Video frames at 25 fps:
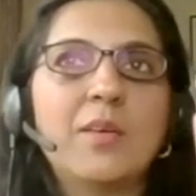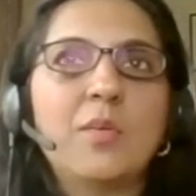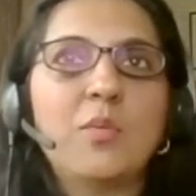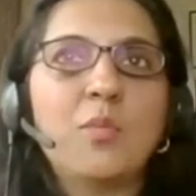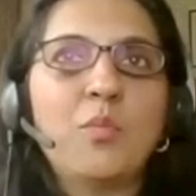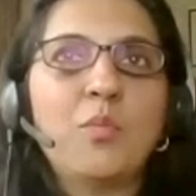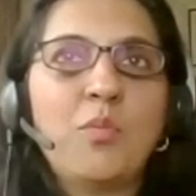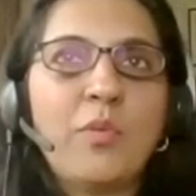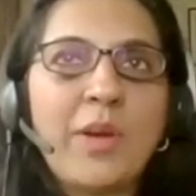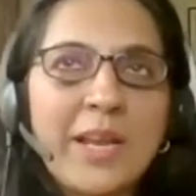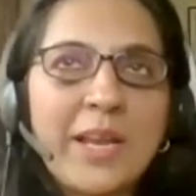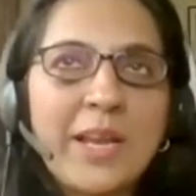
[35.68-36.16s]

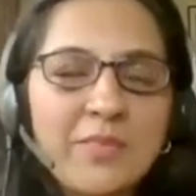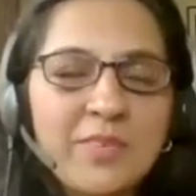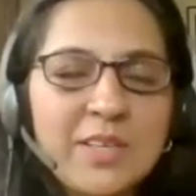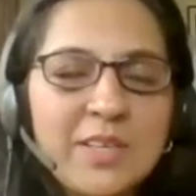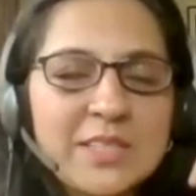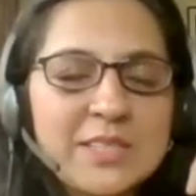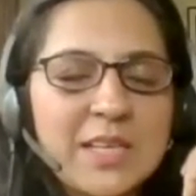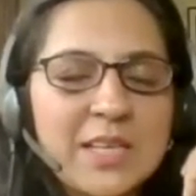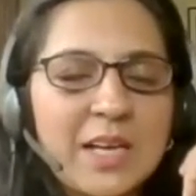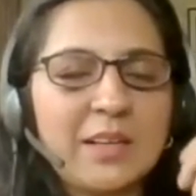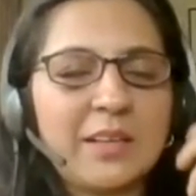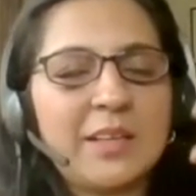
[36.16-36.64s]
when we
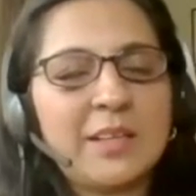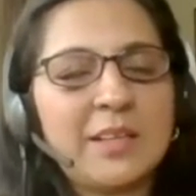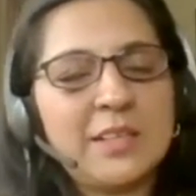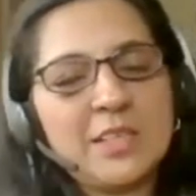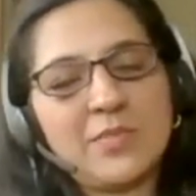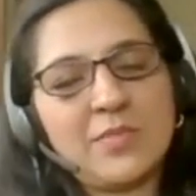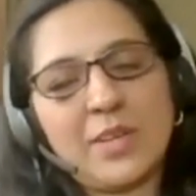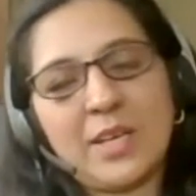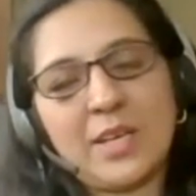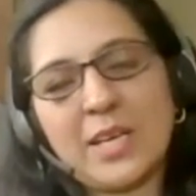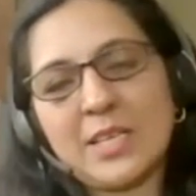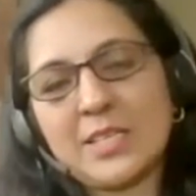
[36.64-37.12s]
start,
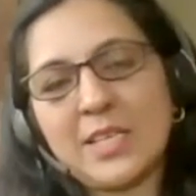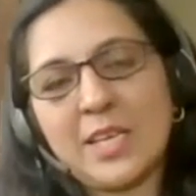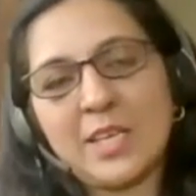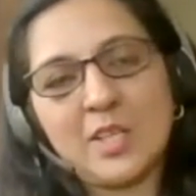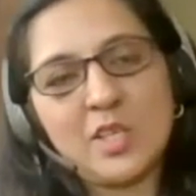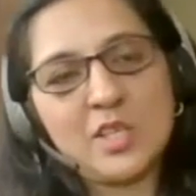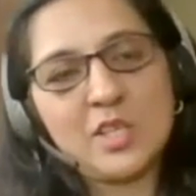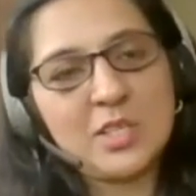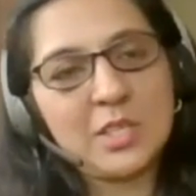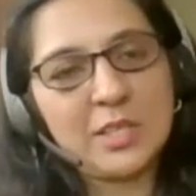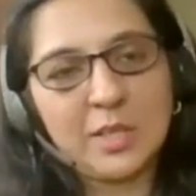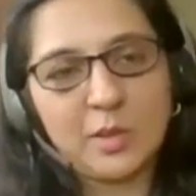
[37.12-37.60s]
when I say
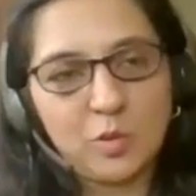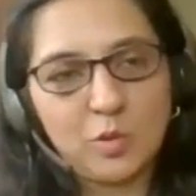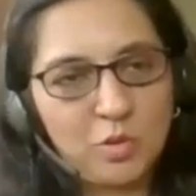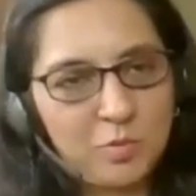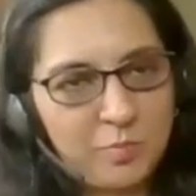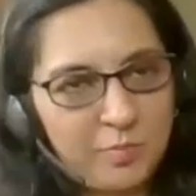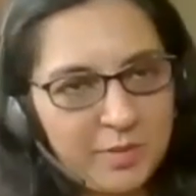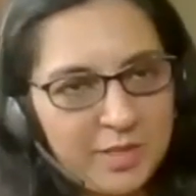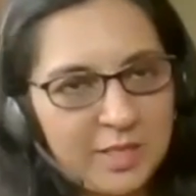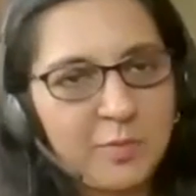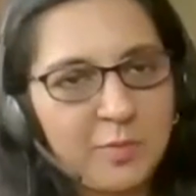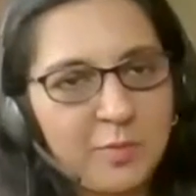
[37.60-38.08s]
initial, it
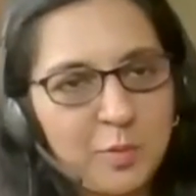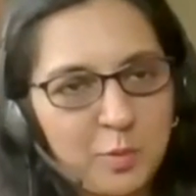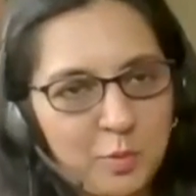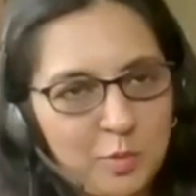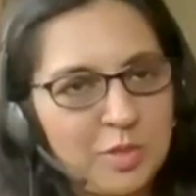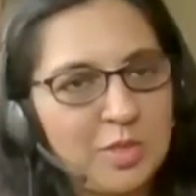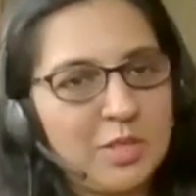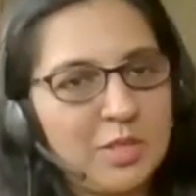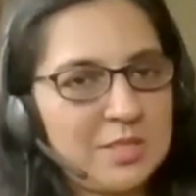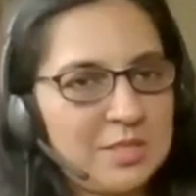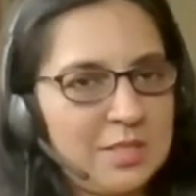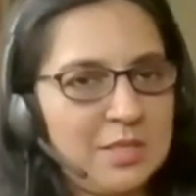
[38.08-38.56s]
could mean a few
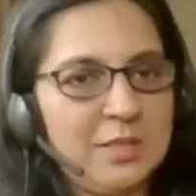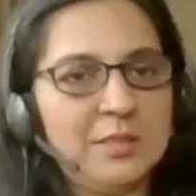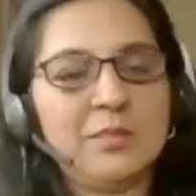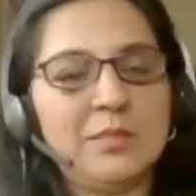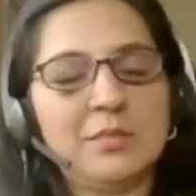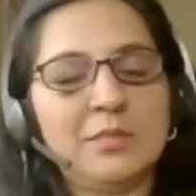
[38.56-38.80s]
years.